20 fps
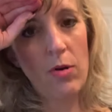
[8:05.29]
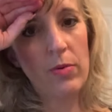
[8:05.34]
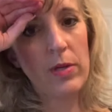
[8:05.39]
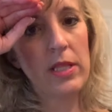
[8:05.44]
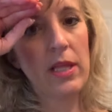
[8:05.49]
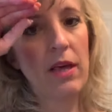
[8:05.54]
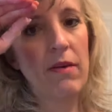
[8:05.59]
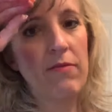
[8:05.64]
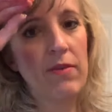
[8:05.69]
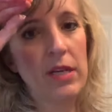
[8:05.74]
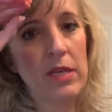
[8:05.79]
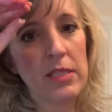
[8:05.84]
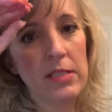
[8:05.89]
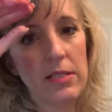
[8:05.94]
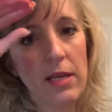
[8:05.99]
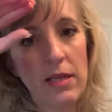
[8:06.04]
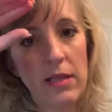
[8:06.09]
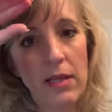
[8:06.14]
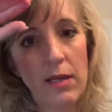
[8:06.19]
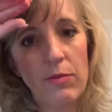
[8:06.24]
when they invented
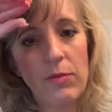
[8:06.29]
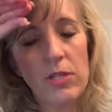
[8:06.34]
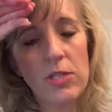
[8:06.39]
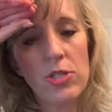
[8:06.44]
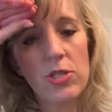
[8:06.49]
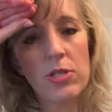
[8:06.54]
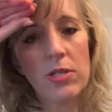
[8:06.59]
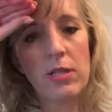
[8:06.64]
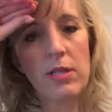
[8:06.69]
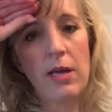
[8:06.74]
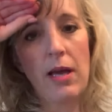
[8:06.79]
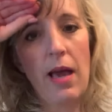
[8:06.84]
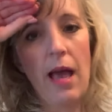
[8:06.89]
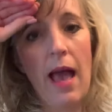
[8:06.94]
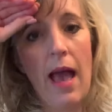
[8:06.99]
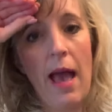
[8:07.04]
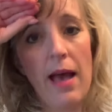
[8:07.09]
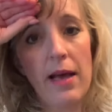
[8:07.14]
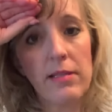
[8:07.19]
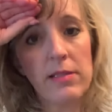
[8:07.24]
sign language, the
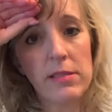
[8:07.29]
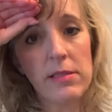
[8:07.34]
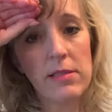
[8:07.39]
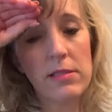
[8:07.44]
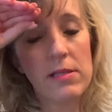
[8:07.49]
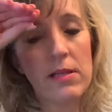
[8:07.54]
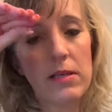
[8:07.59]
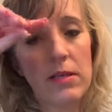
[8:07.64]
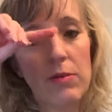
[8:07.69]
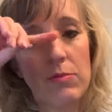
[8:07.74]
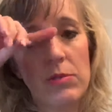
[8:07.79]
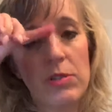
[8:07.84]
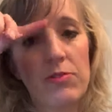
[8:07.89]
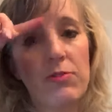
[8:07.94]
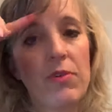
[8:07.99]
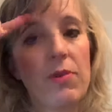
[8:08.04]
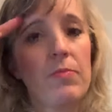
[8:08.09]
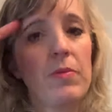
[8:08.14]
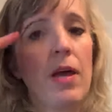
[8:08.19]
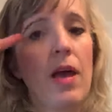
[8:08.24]
hats, it was
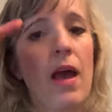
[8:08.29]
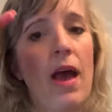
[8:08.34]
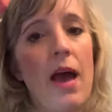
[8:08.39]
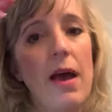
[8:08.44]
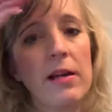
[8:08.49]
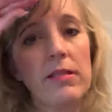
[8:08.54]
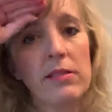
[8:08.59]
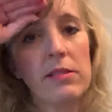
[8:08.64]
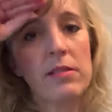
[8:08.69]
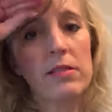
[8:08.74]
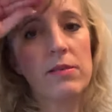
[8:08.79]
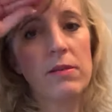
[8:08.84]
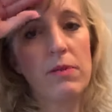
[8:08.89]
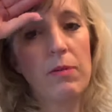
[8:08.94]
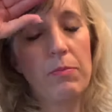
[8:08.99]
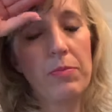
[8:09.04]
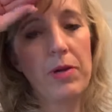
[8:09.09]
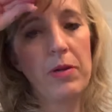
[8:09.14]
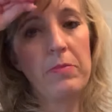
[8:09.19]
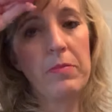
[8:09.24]
from the hats,
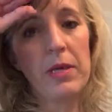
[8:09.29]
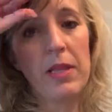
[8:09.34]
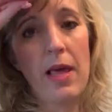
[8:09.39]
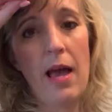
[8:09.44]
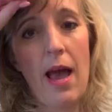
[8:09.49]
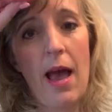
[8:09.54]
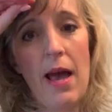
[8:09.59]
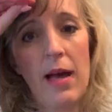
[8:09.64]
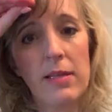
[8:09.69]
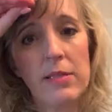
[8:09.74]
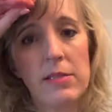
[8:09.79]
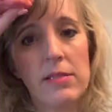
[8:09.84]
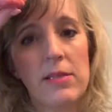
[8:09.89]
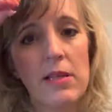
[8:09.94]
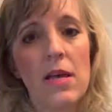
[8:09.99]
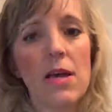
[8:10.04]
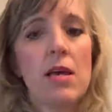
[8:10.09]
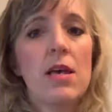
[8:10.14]
brim of the hats.